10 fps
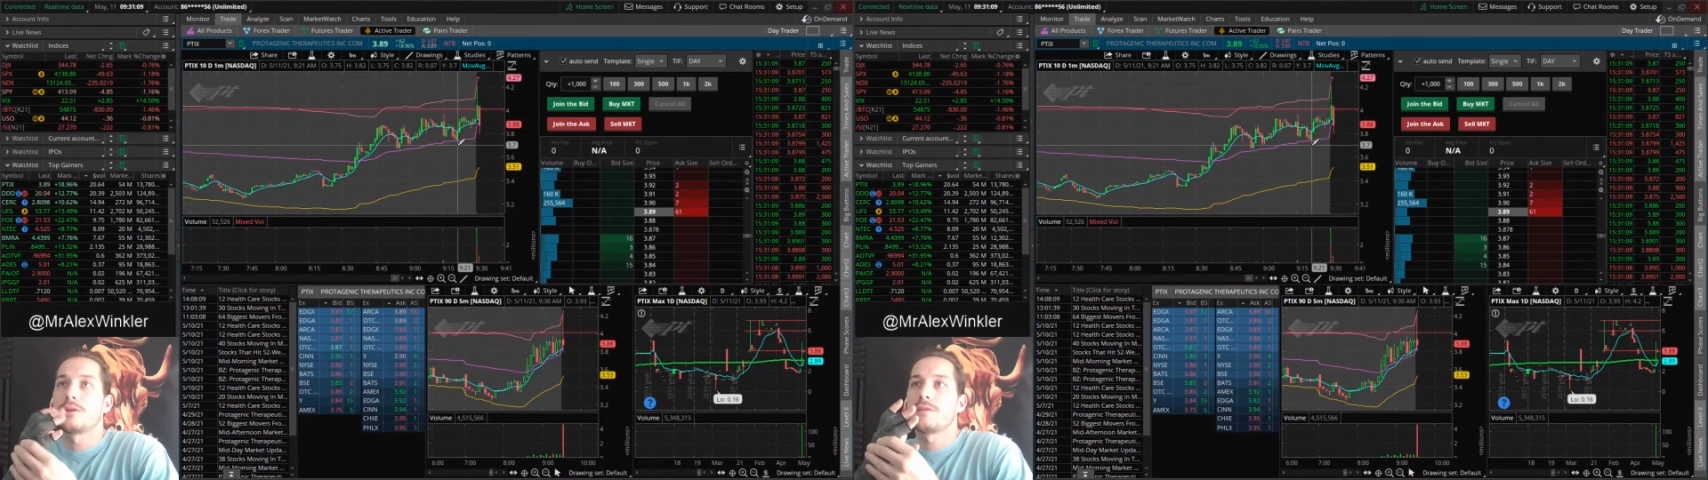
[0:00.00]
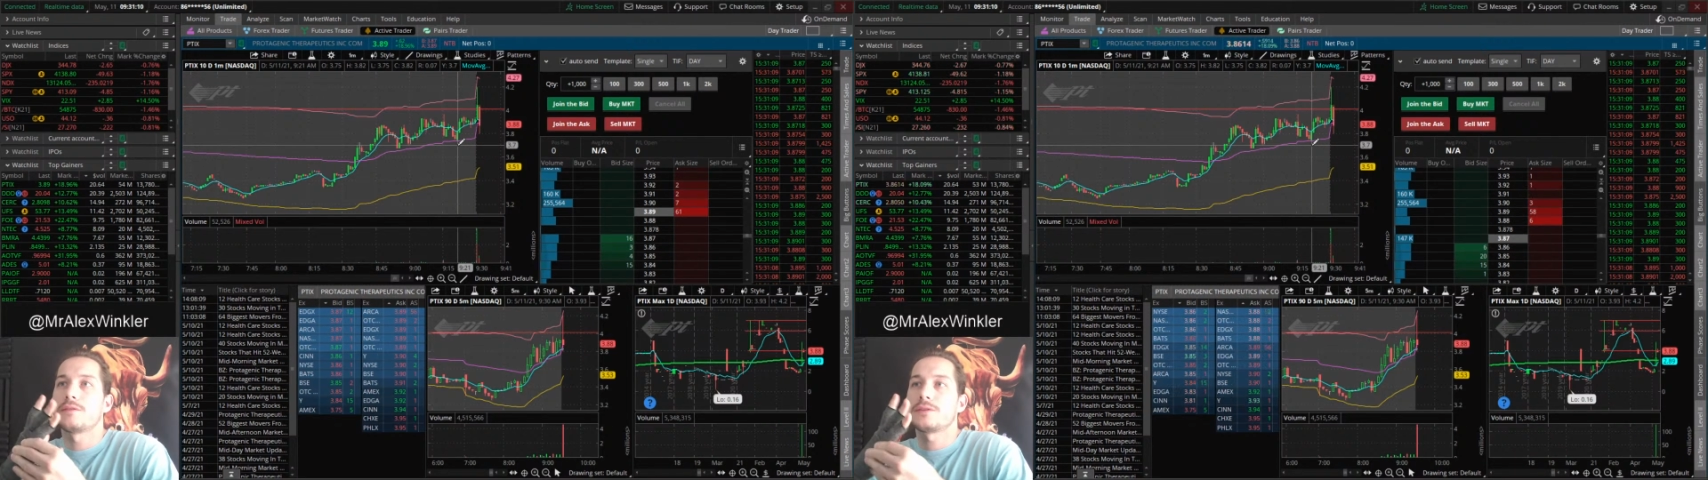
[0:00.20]

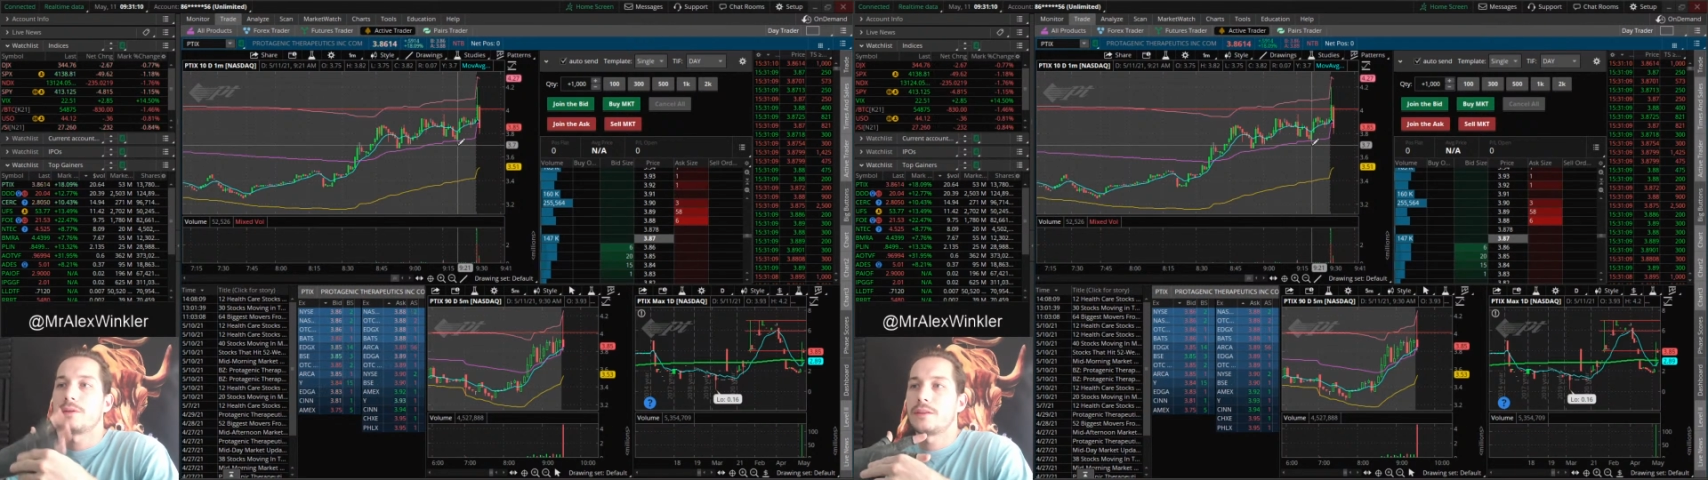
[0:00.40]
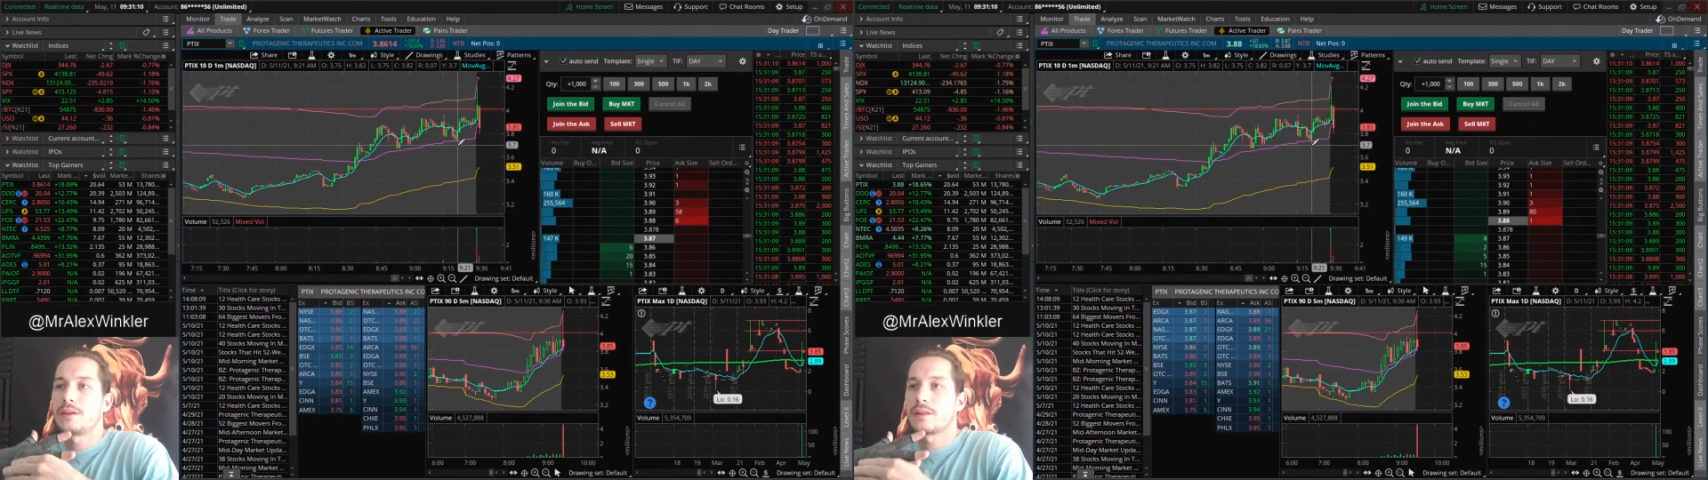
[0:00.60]
nervous or
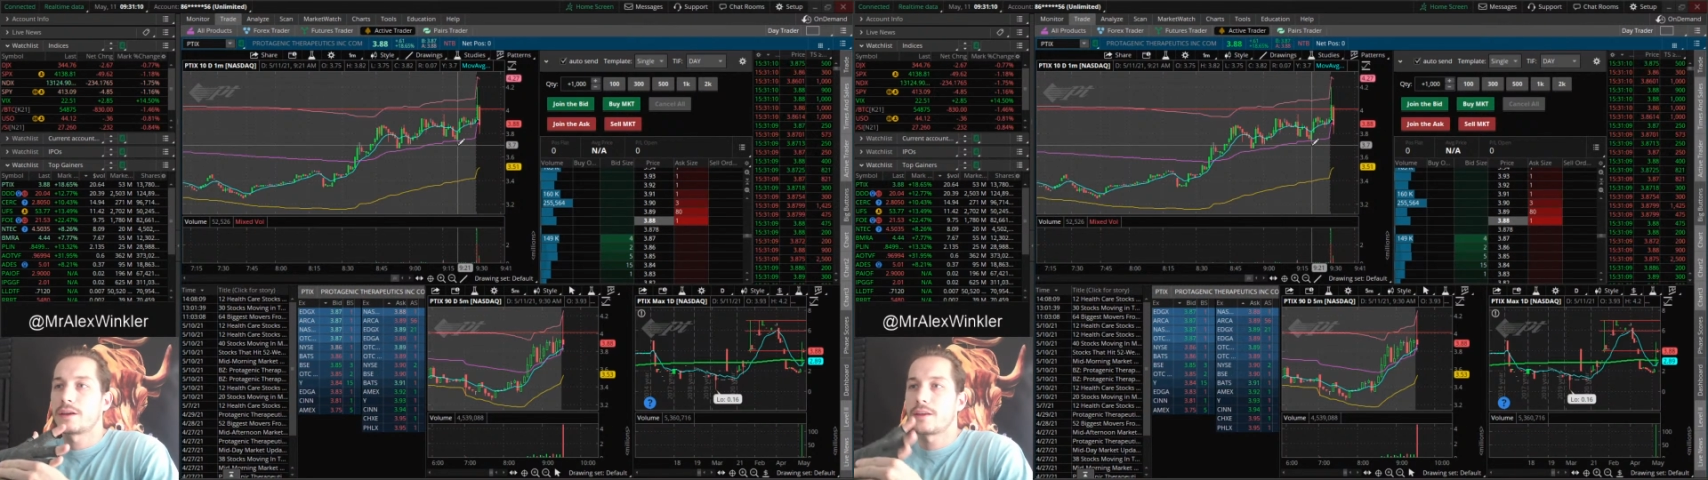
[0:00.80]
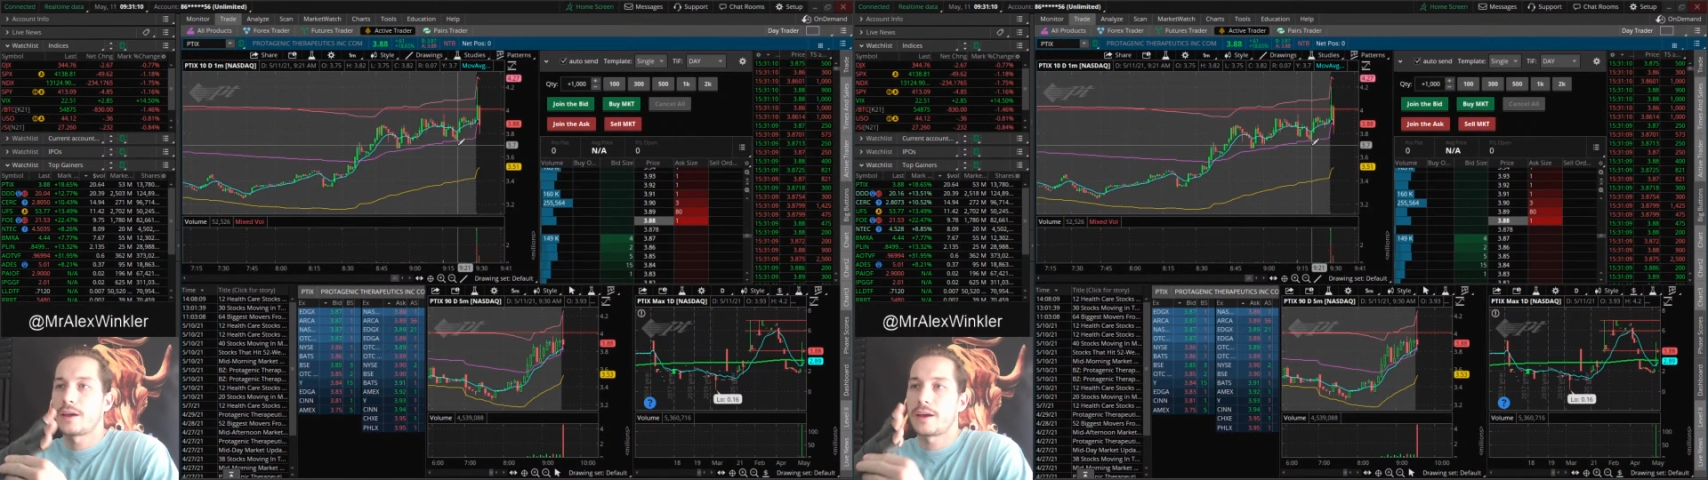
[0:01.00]
anything
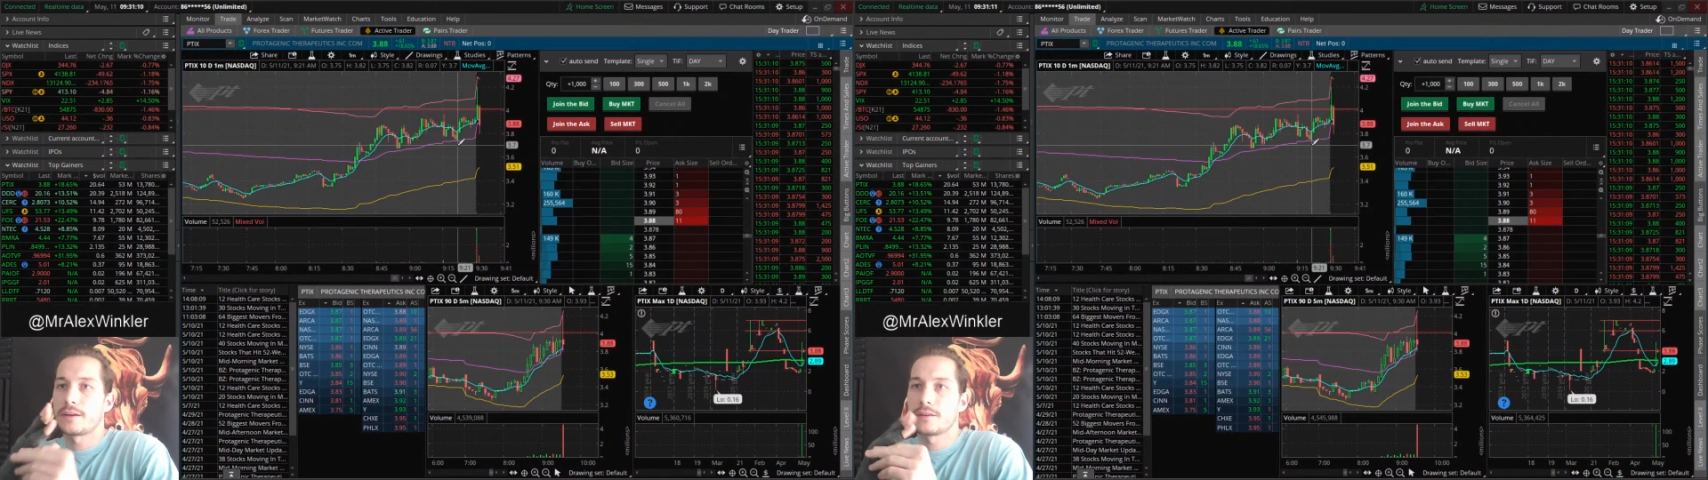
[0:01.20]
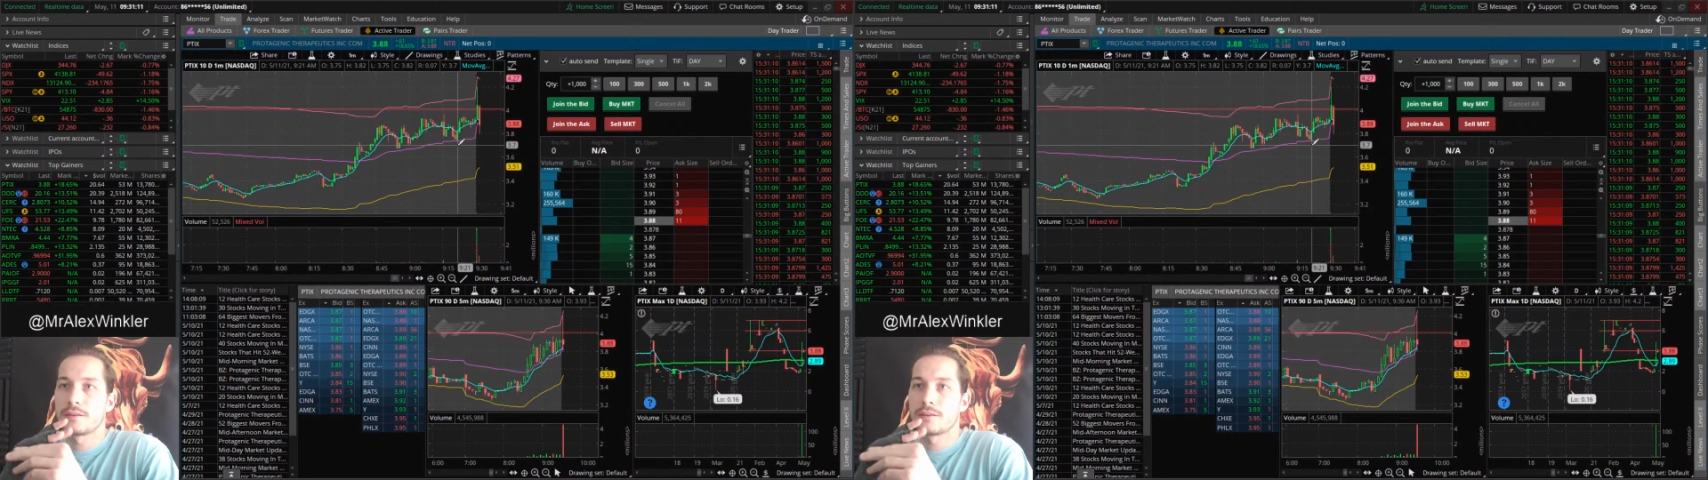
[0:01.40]
like that.